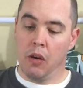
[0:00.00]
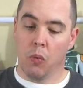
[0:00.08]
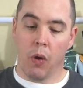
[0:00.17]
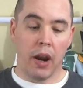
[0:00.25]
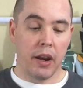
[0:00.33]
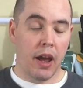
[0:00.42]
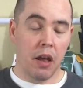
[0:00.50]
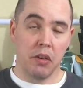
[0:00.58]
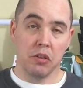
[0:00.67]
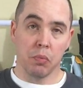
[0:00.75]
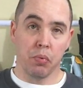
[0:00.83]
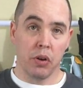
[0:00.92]
Right now
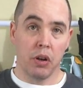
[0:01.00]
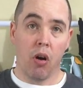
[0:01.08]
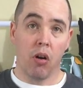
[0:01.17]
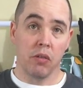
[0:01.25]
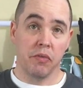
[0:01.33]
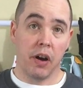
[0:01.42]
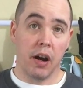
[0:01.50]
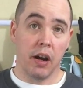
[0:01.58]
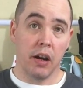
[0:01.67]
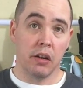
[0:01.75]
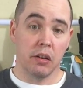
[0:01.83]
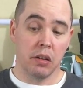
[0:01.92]
these are pretty hard to
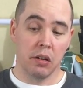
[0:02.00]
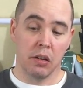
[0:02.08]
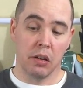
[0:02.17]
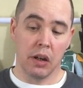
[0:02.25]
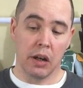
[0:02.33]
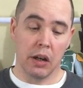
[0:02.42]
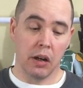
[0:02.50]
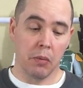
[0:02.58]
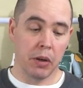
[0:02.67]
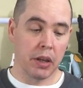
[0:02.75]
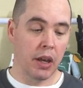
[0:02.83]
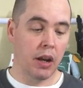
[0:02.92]
find.
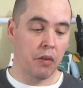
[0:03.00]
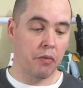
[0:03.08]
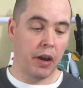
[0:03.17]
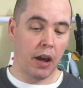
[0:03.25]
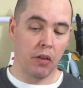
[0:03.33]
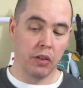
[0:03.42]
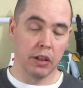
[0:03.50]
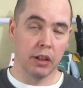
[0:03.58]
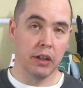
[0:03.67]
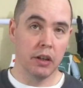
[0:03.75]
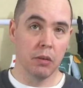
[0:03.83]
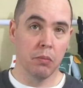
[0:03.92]
Again, I found the
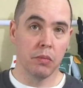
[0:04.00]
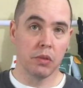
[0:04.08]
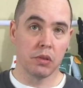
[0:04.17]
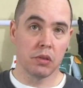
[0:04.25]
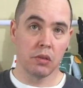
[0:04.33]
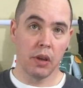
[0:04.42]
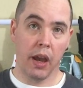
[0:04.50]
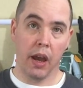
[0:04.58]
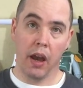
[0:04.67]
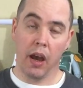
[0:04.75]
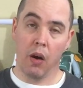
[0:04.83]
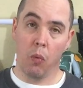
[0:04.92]
limbs
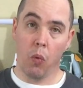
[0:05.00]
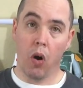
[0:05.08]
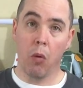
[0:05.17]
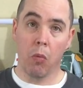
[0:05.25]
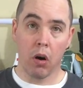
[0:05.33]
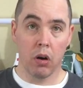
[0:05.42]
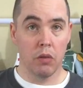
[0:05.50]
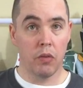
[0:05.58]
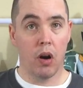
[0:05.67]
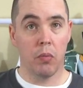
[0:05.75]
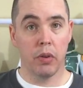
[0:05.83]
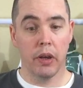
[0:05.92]
at Walmart of
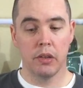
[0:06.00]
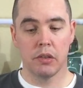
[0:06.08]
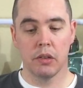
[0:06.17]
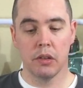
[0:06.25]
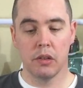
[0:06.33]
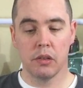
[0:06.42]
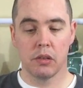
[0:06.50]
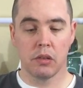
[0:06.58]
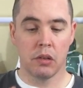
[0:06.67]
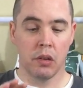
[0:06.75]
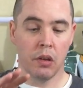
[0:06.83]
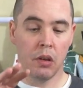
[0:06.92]
all
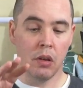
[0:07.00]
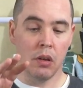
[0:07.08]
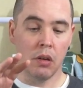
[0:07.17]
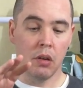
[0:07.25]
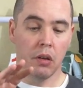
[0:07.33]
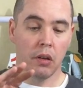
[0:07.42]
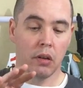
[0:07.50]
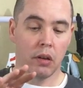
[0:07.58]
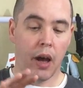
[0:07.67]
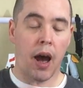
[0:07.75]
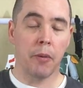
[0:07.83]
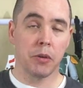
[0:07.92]
places.
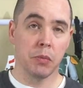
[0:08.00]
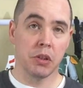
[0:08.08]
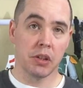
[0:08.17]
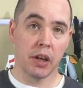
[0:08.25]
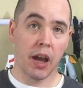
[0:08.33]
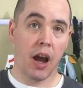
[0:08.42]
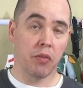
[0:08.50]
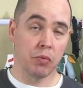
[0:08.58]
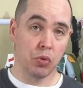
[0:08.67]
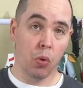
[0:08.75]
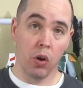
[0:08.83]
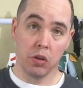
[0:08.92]
Optimus I got
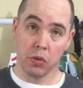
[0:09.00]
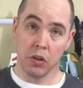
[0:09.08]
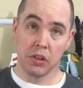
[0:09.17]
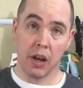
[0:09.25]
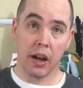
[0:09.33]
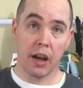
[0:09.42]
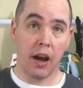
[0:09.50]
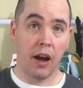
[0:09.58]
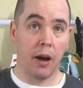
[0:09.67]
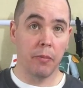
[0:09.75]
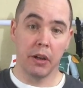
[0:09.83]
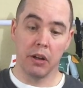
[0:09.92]
from
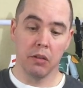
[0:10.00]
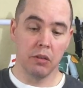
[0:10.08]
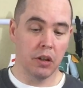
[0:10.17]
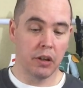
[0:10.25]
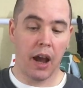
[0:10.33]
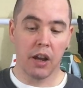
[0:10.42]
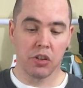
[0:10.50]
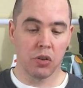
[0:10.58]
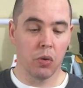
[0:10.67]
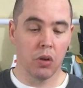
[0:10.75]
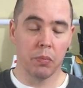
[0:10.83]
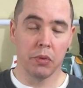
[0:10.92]
ToysRUs.com. They're not
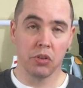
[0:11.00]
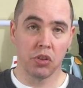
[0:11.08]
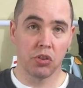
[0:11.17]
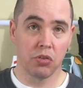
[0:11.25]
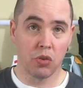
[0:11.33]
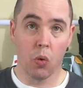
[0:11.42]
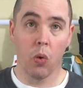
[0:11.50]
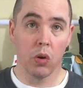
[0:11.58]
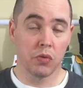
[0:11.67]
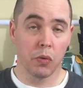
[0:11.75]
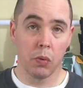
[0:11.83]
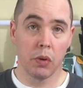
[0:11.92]
showing up in
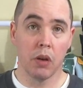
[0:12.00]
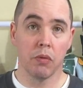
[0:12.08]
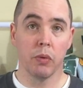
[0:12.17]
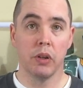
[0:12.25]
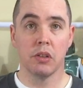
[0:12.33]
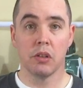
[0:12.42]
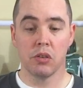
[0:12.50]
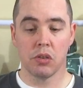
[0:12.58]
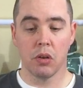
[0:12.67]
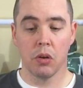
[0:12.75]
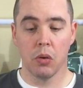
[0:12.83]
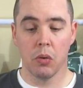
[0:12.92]
stores for whatever reason,
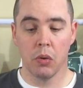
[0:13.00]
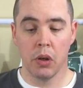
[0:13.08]
so